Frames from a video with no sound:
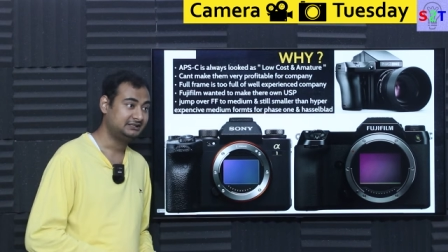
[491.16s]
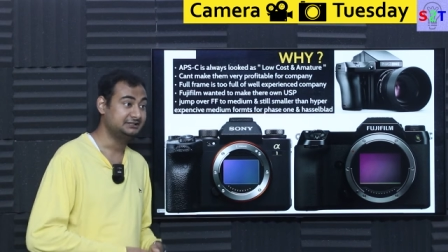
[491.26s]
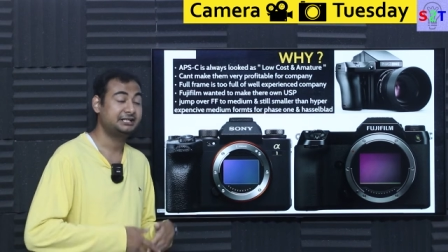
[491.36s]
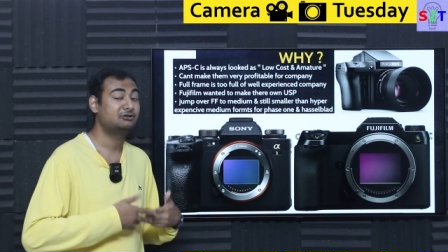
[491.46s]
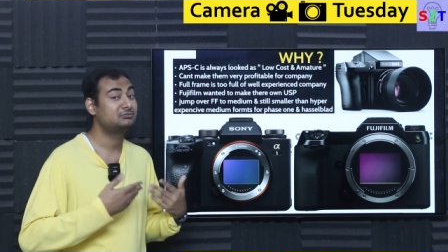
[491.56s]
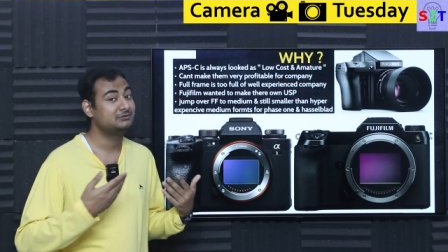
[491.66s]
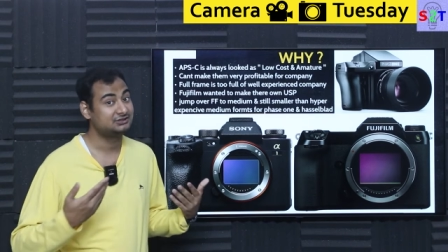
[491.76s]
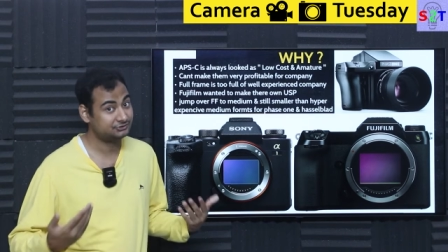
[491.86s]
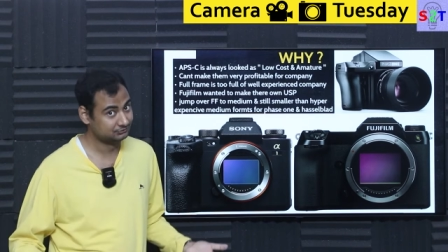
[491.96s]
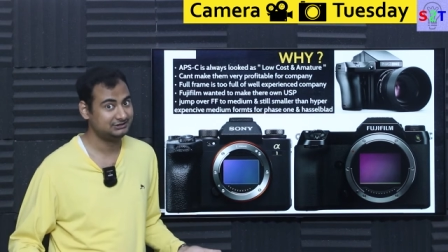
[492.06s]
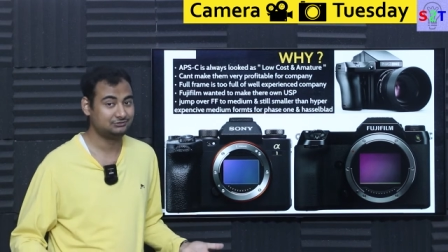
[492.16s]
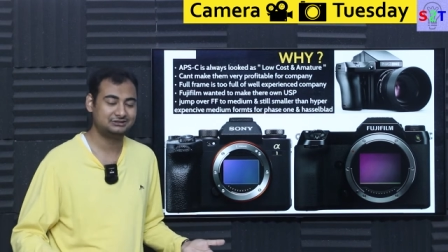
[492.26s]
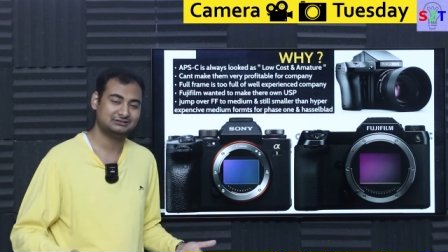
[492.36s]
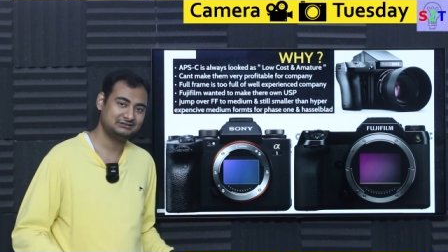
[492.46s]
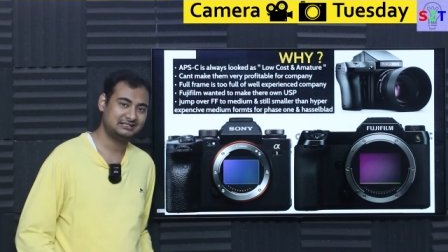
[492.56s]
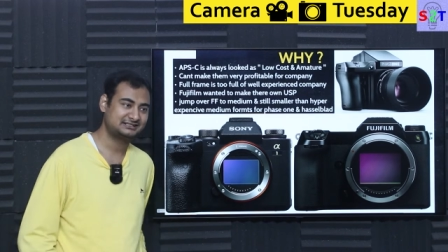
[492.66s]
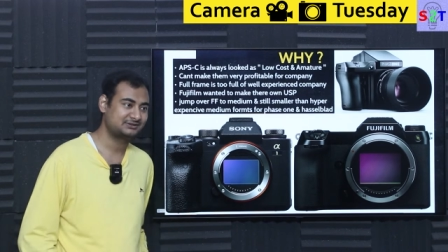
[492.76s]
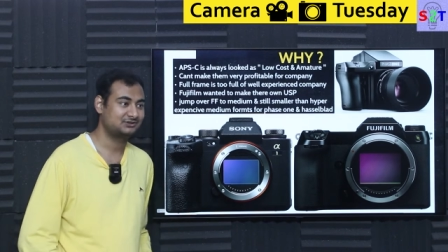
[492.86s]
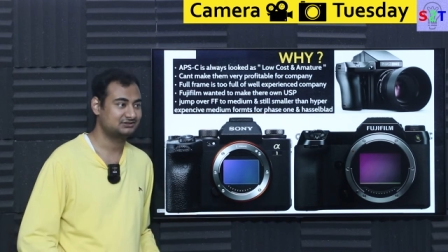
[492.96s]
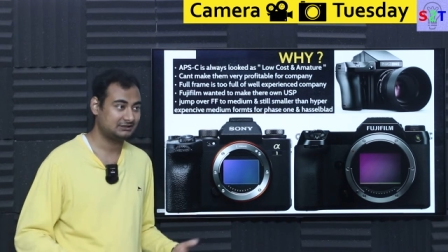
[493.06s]
and they cannot make truly good uh,
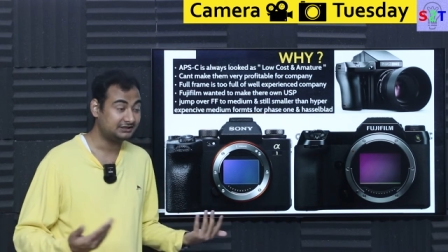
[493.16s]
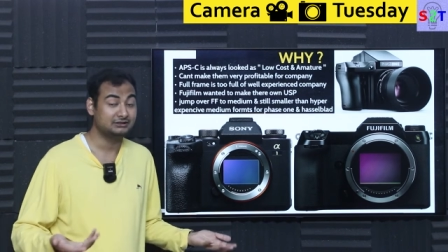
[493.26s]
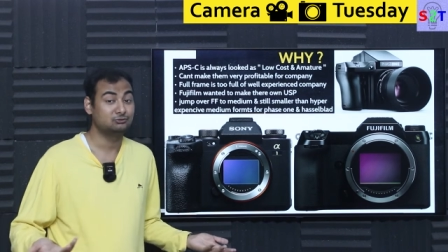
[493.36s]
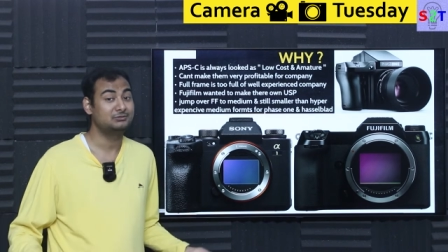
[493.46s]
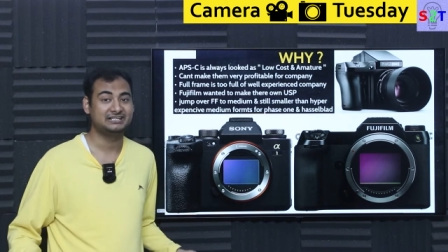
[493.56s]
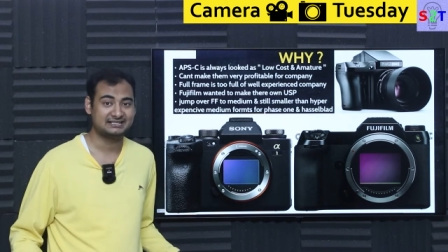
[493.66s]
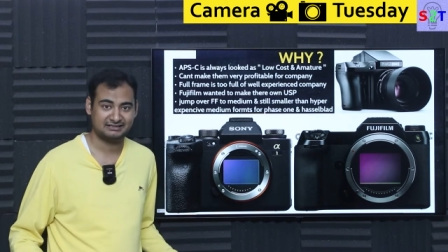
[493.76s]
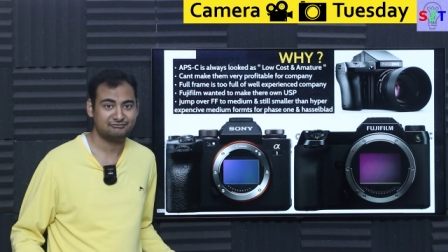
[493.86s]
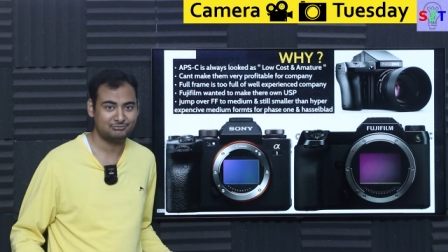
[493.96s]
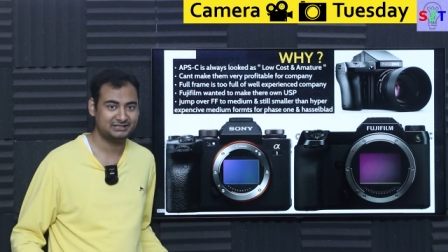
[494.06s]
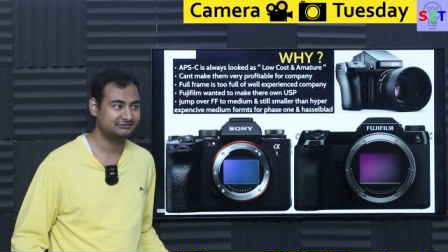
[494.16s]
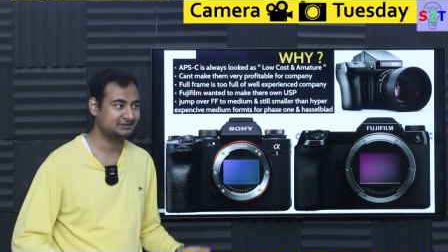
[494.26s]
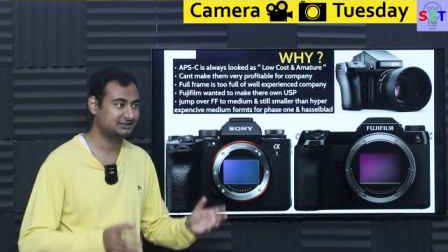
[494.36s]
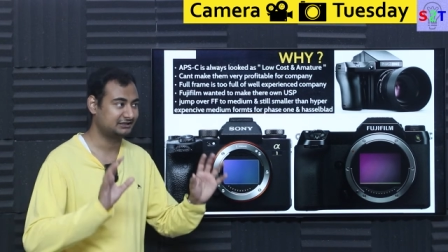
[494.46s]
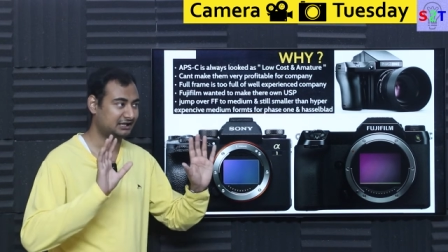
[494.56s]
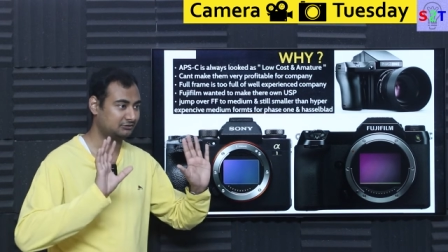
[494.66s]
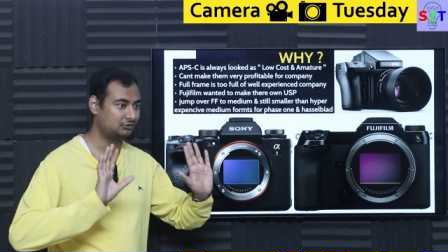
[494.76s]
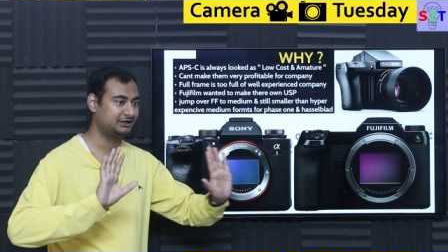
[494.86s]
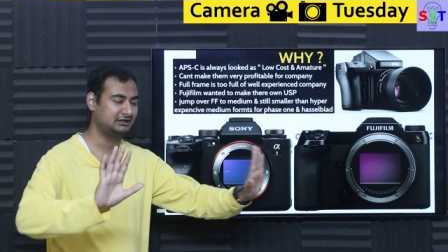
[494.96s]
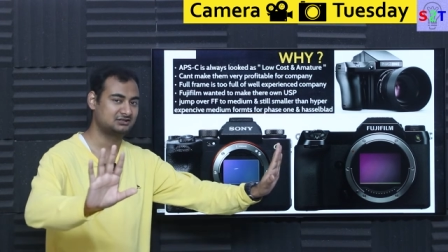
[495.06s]
lenses because again nobody has enough money where they can like
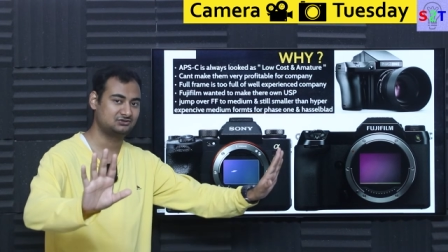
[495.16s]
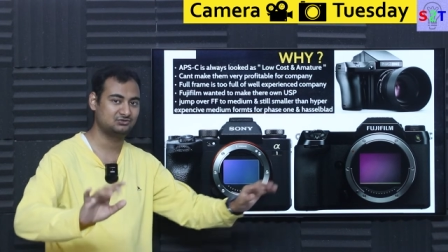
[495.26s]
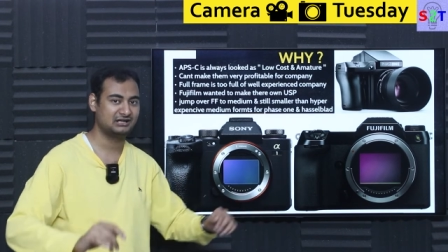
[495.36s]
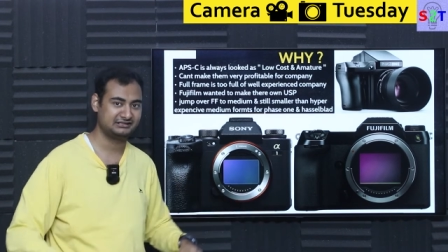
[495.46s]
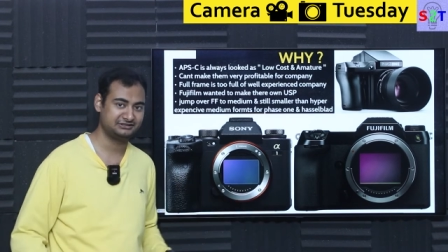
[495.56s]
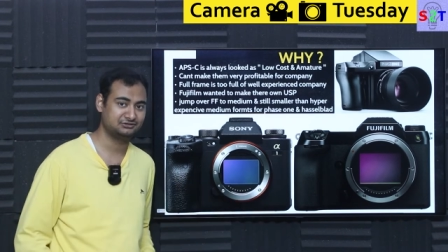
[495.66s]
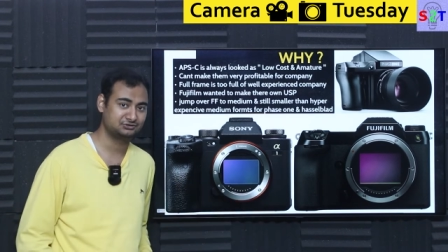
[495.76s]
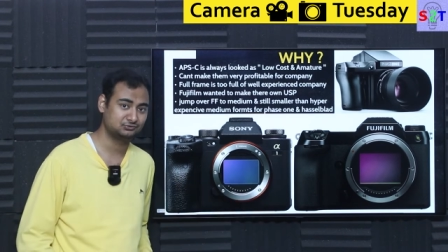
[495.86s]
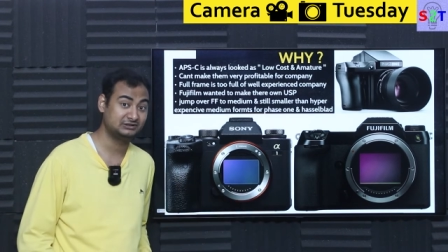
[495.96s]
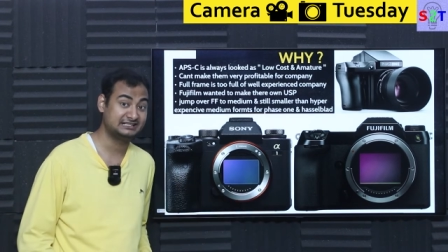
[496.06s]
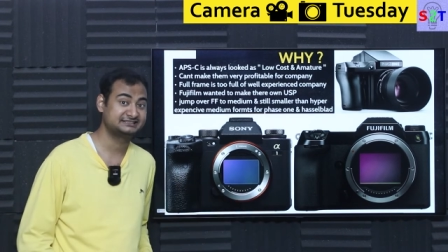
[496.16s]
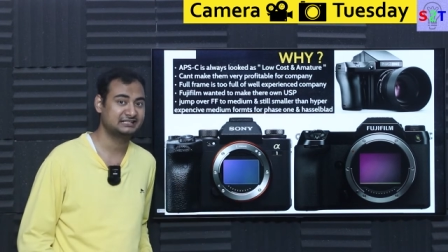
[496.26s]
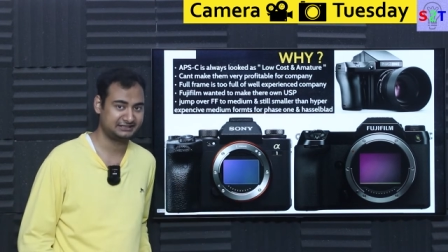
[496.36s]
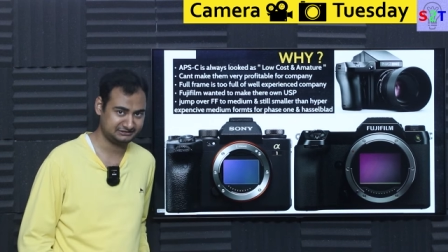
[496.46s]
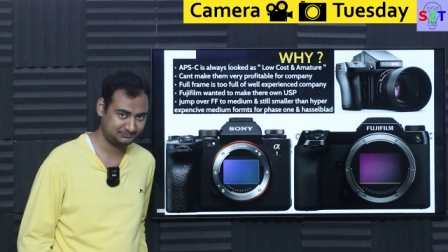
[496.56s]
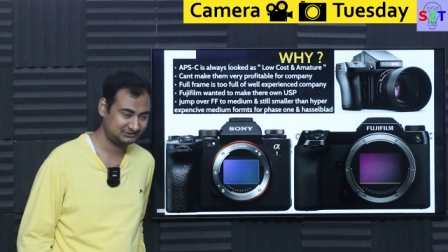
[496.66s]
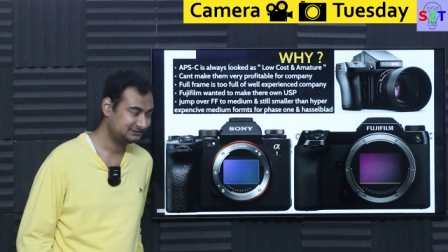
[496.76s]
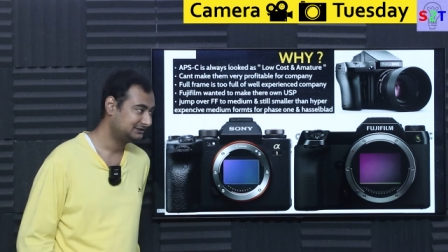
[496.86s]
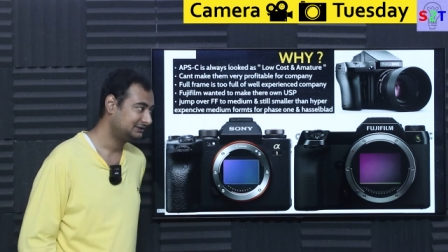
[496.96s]
okay let's do R&D on two lens lineups.